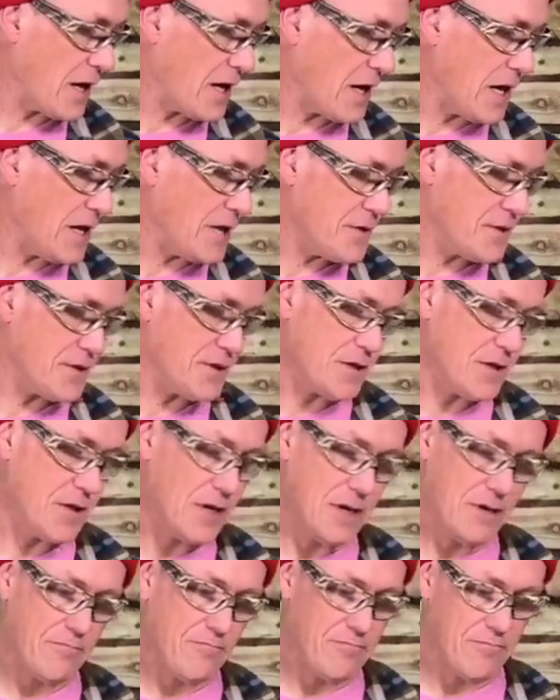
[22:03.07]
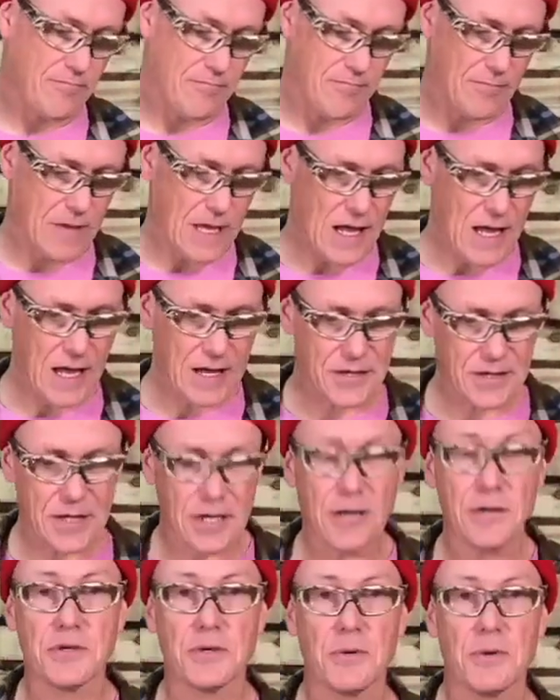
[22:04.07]
XTR
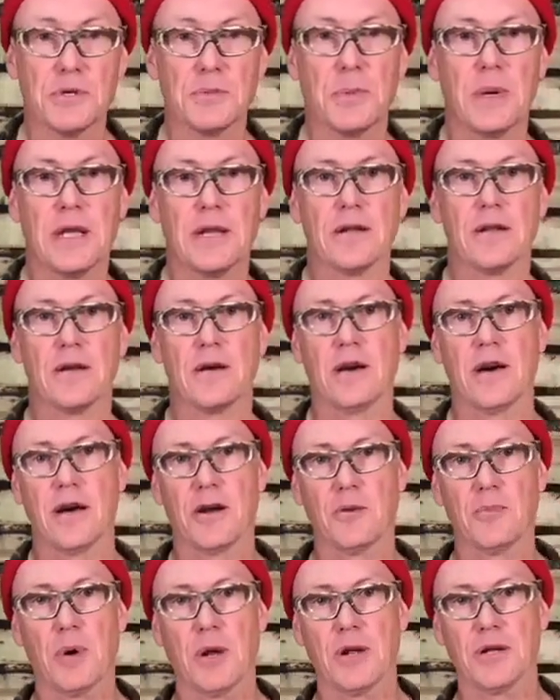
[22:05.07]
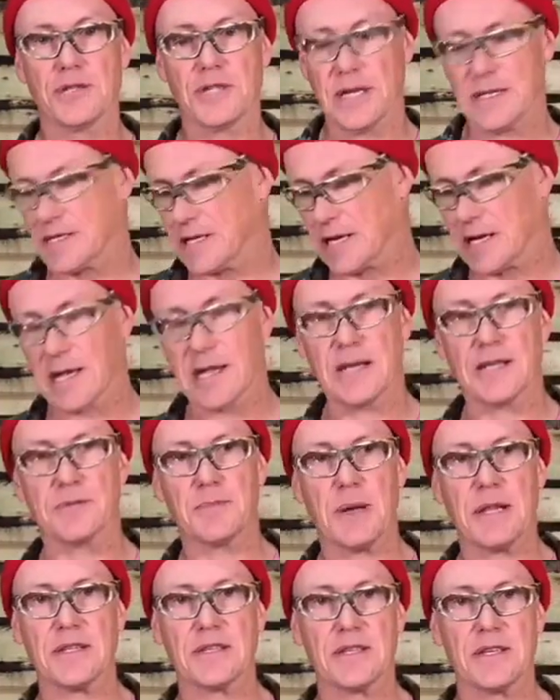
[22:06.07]
has always been unapologetically
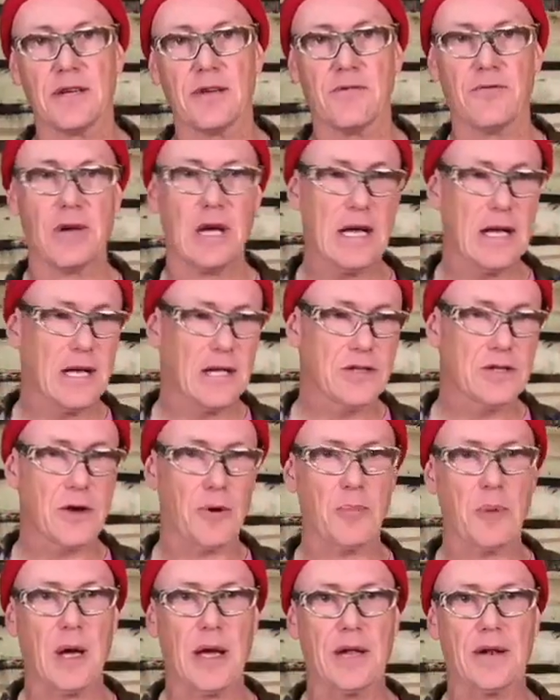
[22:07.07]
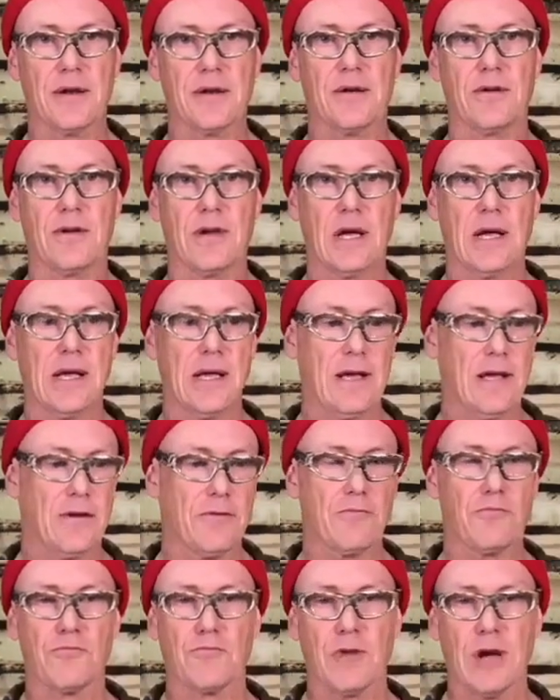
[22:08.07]
expensive, top-end
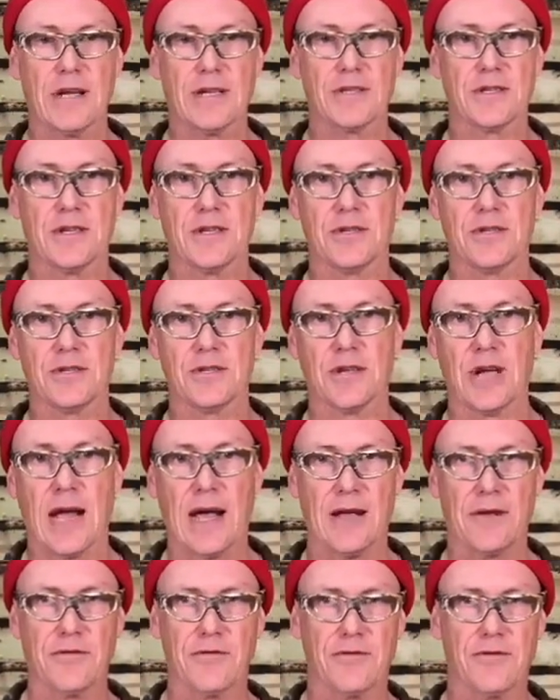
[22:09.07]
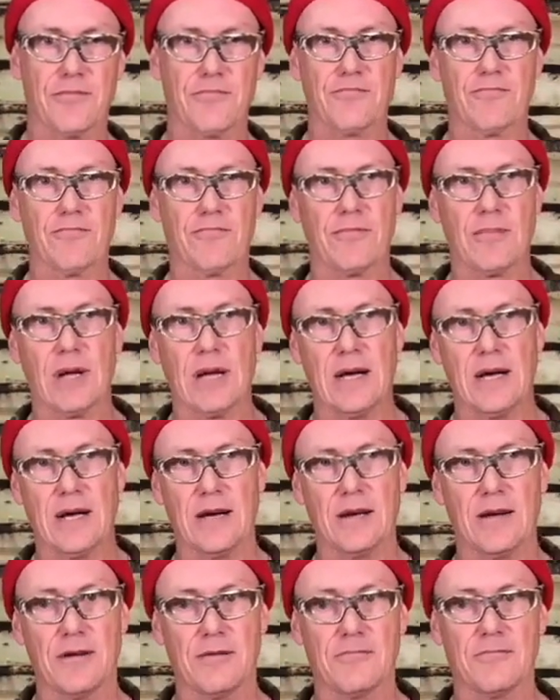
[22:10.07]
racers and
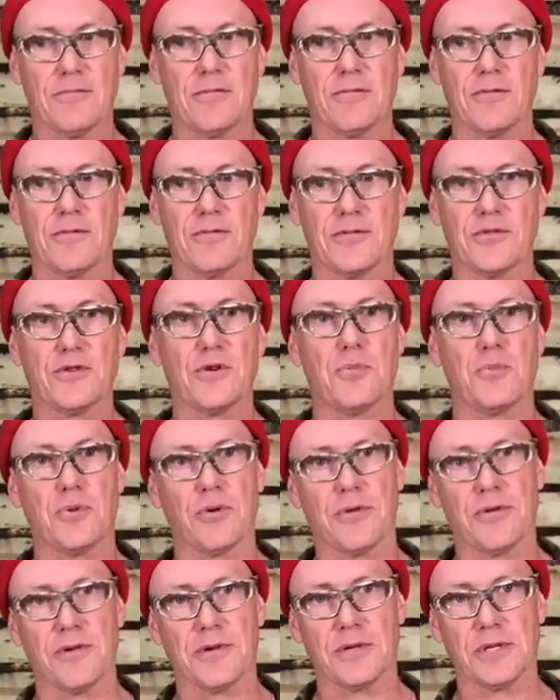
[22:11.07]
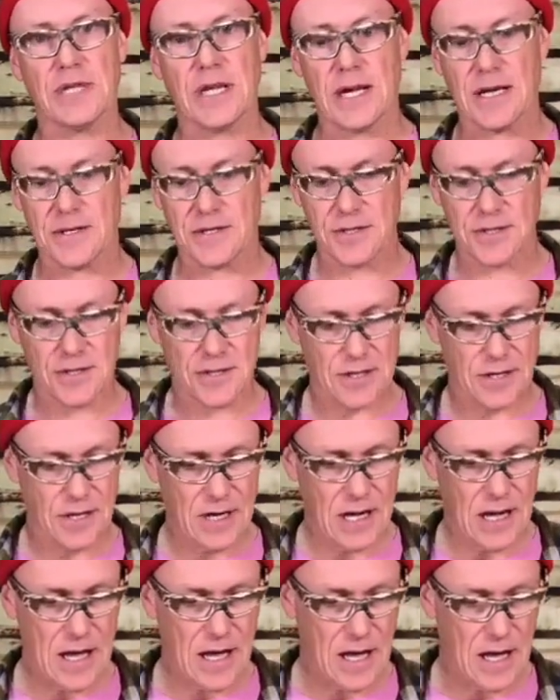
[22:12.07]
super enthusiasts.
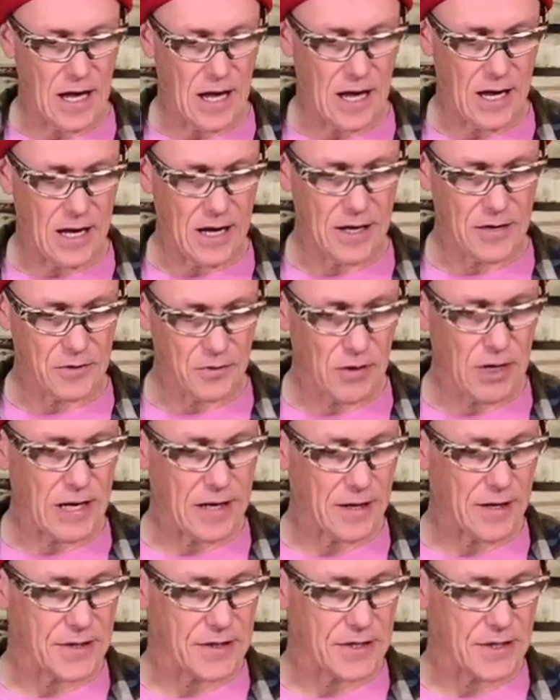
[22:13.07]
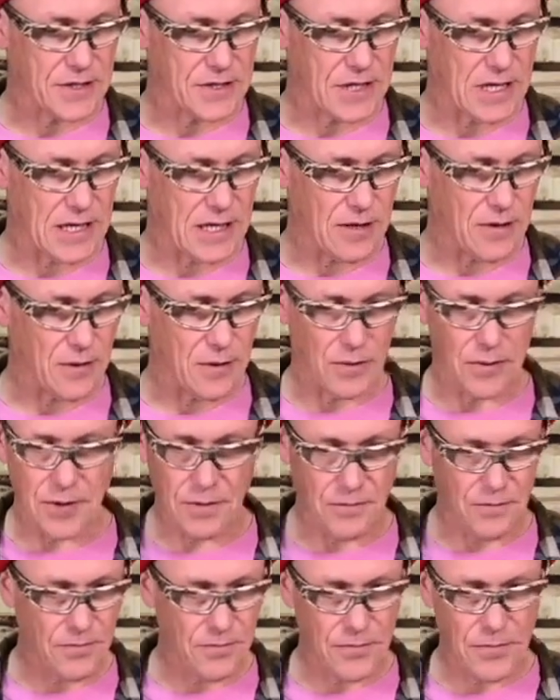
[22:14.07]
It's really nice to see it all.
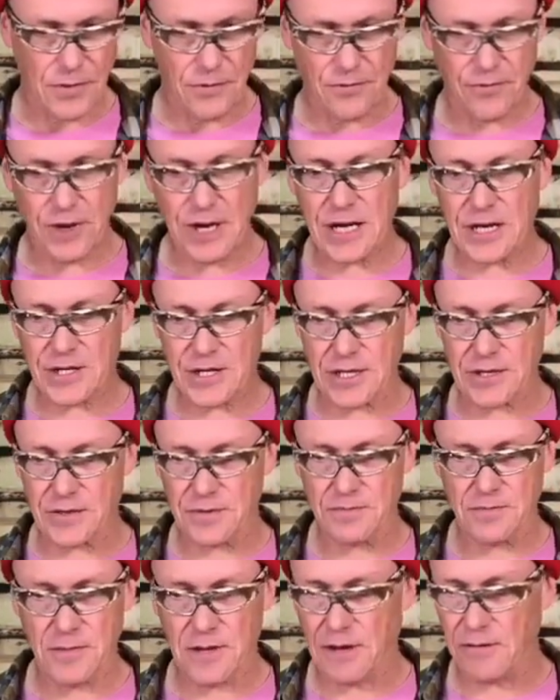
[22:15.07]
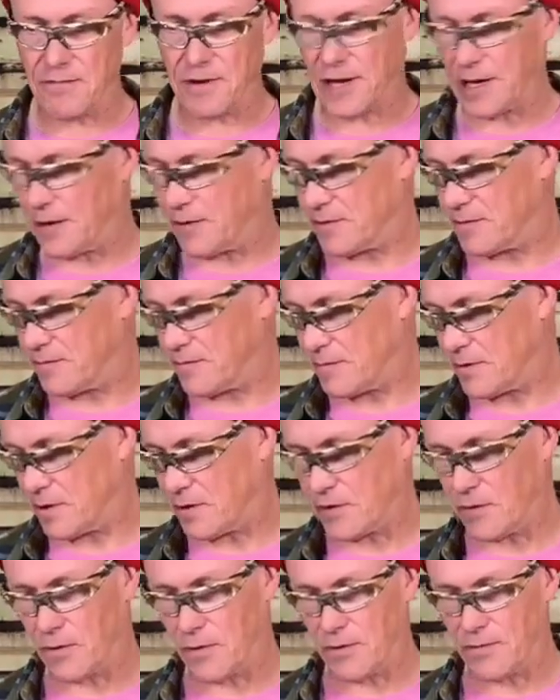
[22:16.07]
The finish is lovely on
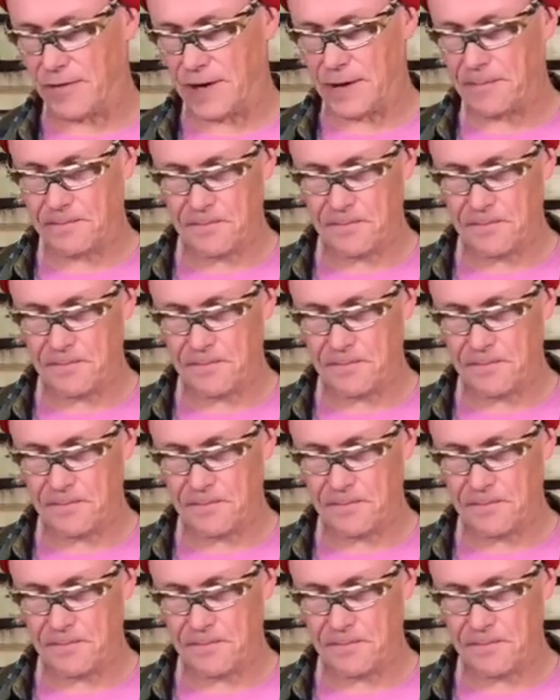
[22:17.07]
all of it.